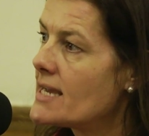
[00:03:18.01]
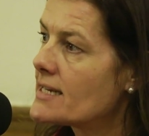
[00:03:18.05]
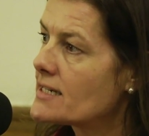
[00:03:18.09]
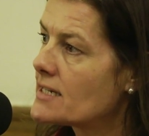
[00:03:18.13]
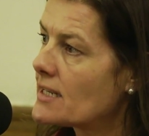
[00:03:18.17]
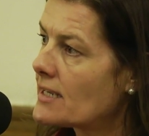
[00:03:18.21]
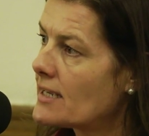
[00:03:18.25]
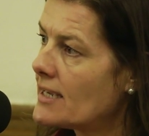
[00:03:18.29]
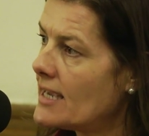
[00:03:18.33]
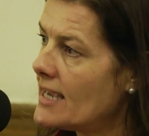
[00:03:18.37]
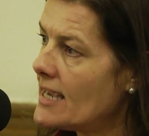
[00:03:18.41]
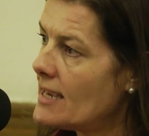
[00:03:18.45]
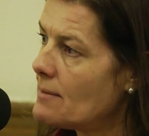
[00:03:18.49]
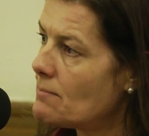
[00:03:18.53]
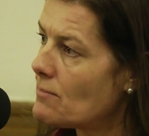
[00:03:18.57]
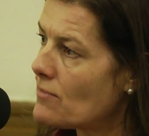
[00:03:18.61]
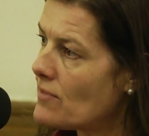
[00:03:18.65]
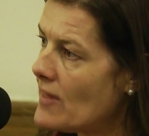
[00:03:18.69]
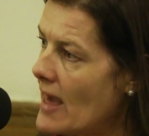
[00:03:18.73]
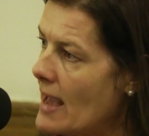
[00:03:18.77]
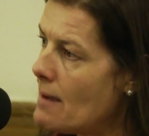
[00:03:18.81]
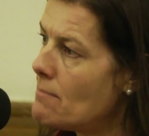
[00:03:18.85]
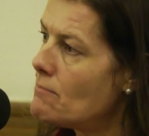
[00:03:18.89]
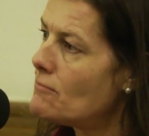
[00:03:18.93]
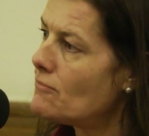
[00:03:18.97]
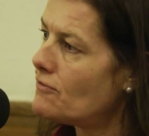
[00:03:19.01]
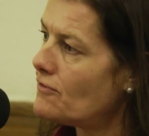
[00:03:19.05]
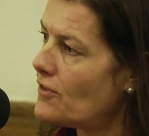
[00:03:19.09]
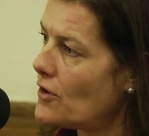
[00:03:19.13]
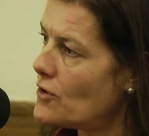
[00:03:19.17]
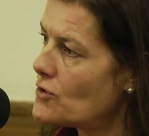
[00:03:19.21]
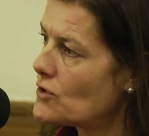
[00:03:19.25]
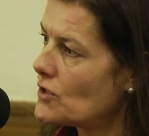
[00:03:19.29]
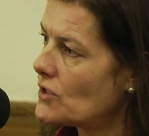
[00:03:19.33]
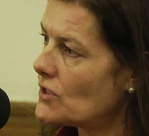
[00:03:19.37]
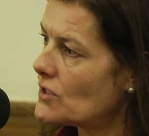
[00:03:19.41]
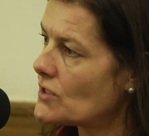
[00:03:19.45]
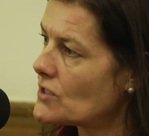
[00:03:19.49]
to keep them
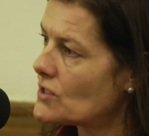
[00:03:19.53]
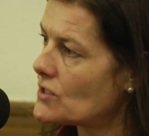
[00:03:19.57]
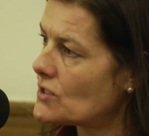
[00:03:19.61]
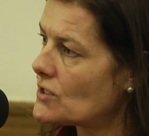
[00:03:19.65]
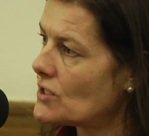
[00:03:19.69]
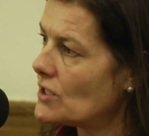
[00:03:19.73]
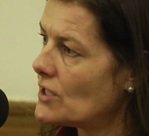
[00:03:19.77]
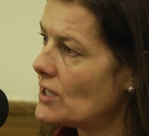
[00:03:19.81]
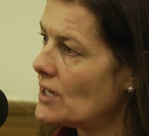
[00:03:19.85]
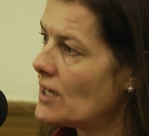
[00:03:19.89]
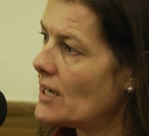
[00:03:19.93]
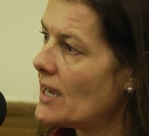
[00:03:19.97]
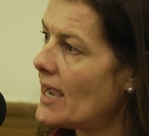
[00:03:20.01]
focused